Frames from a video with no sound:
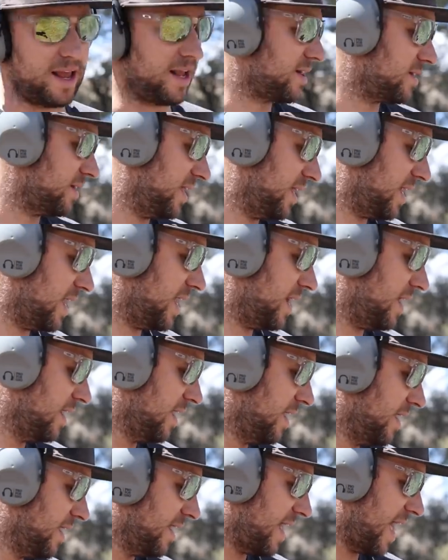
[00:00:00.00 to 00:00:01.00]
and clean it
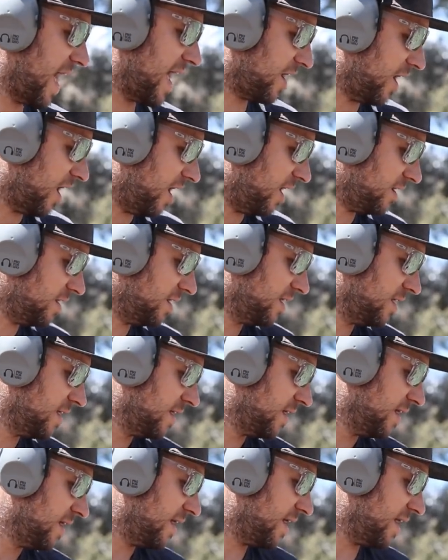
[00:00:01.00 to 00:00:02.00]
at all.
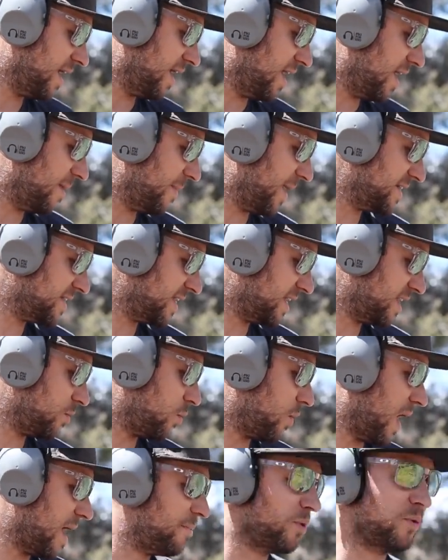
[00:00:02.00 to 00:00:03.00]
Um, I did
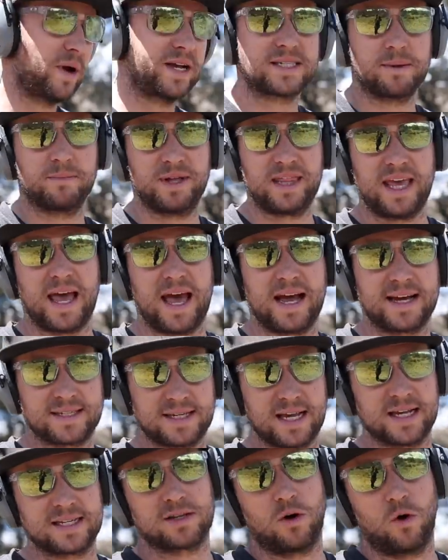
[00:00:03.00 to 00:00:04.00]
wipe away some of the
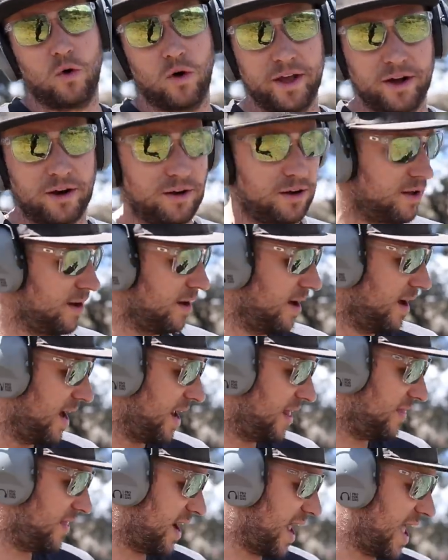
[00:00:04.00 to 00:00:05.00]
excess oil
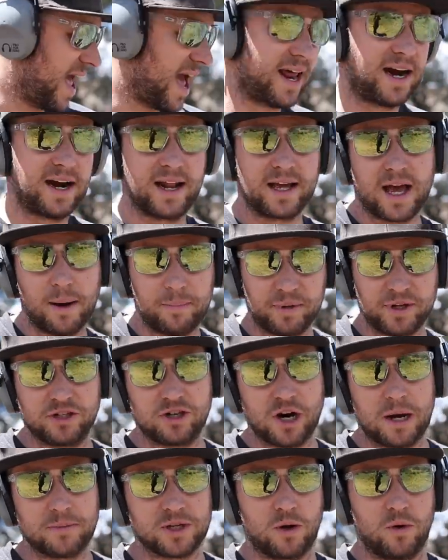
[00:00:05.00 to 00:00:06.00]
and then I added a couple of
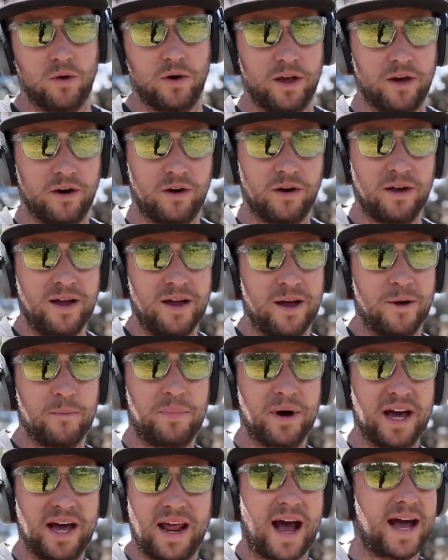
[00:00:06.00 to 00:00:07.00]
drops of oil,
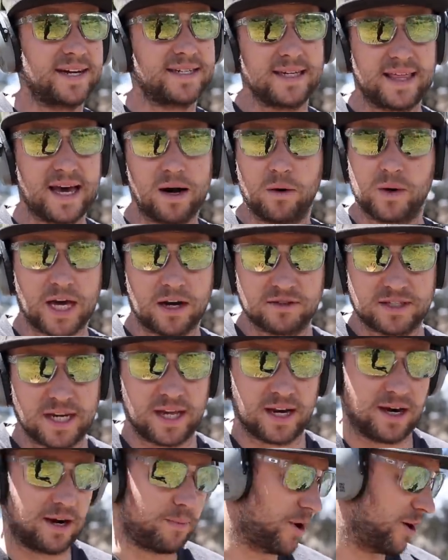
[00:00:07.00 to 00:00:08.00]
but I did that without
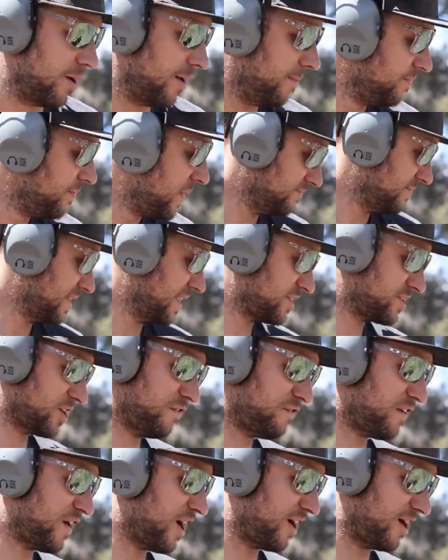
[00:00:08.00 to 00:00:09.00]
taking it apart.
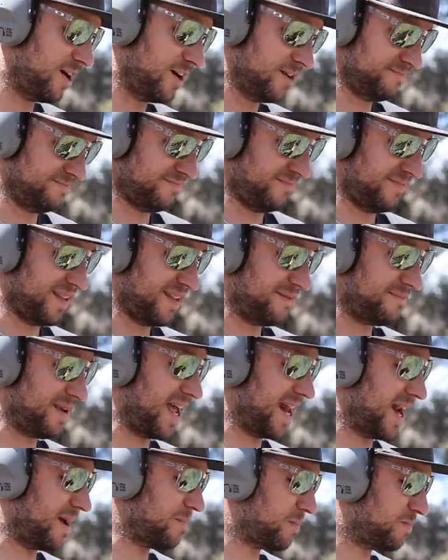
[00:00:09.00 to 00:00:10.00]
So far,
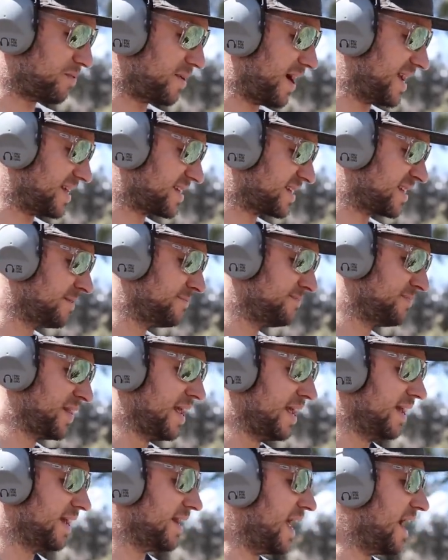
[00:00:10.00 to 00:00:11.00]
man, I'm impressed.
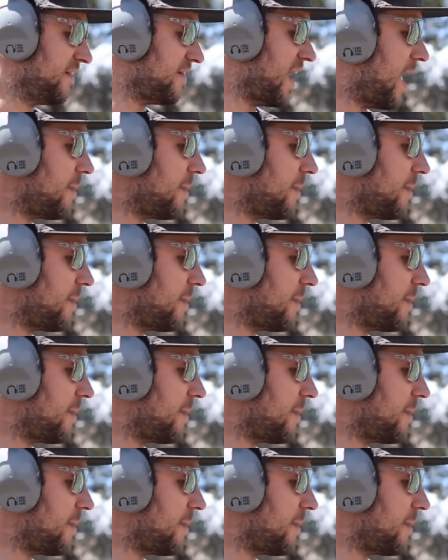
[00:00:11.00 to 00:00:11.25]
Now the